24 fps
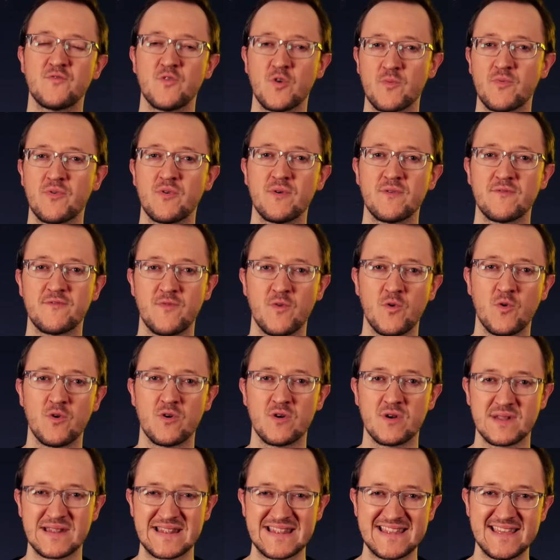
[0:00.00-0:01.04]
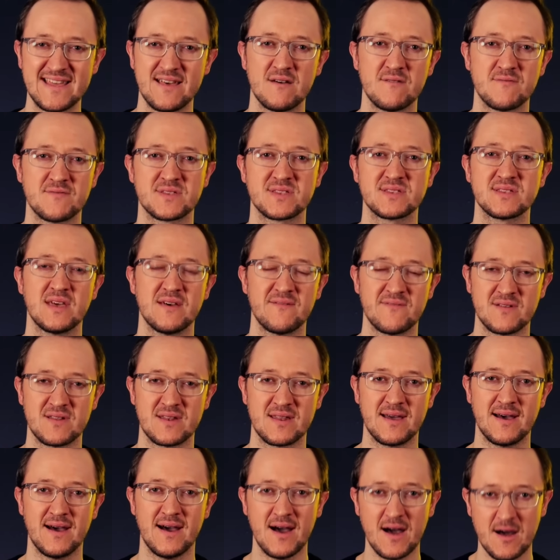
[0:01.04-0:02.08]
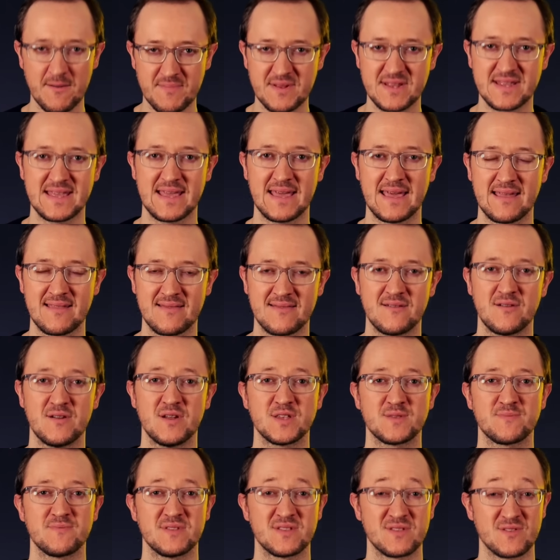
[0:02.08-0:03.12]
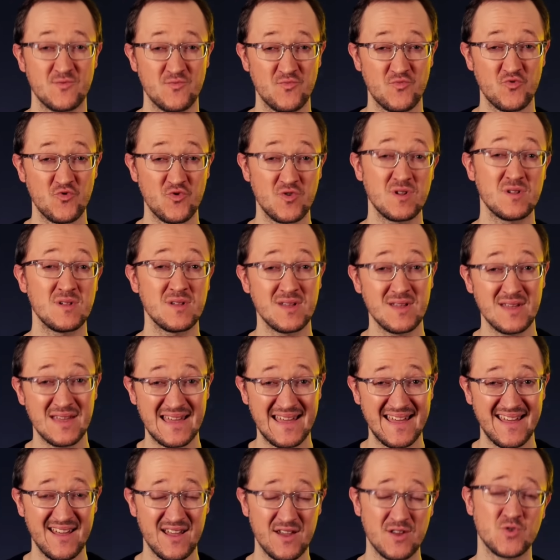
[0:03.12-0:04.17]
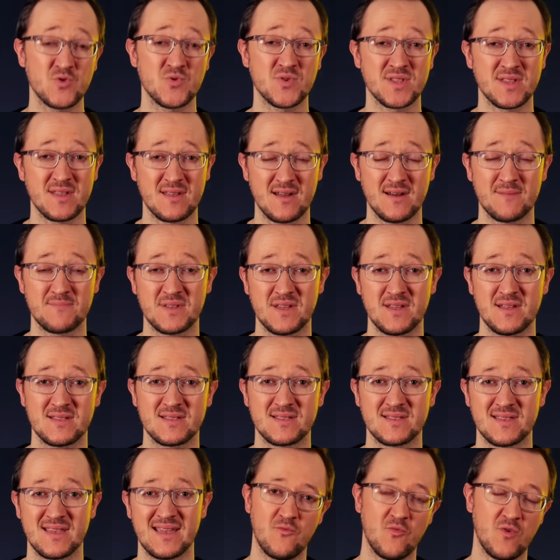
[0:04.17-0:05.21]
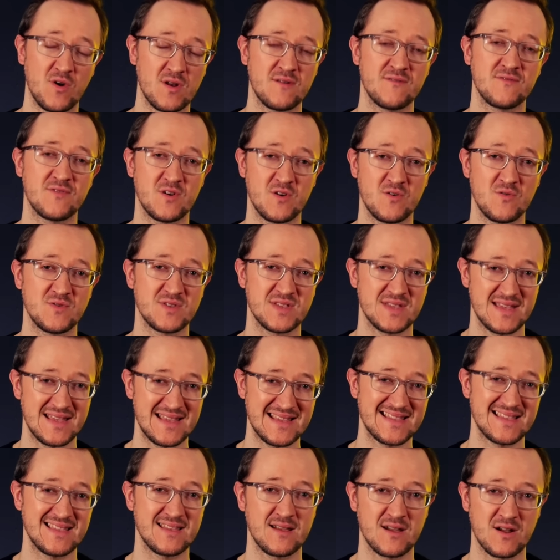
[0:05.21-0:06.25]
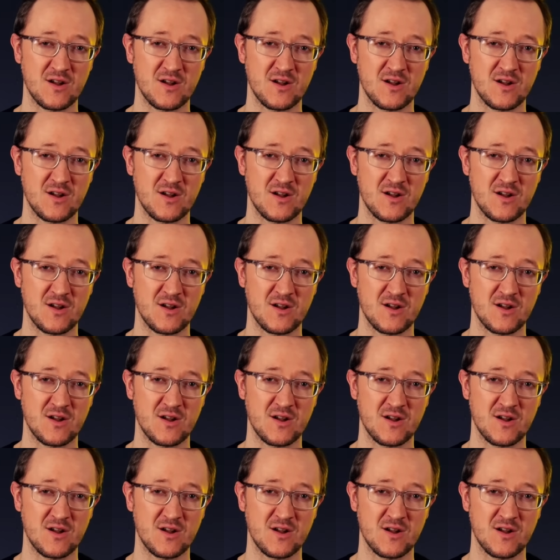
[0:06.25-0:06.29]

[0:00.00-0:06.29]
4.4 Dev 7 update, there has been some really interesting updates. And one of those is the